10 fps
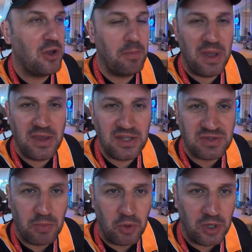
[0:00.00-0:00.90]
Bay this
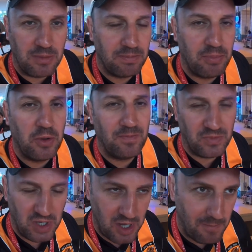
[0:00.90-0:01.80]
morning, but
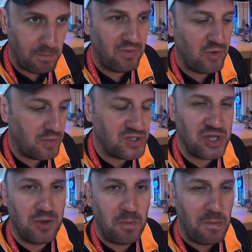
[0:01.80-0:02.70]
you know, before we
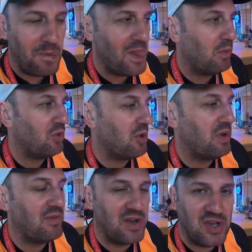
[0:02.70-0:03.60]
do, we thought we'd
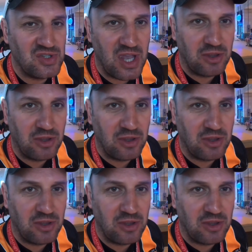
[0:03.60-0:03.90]
have a nice healthy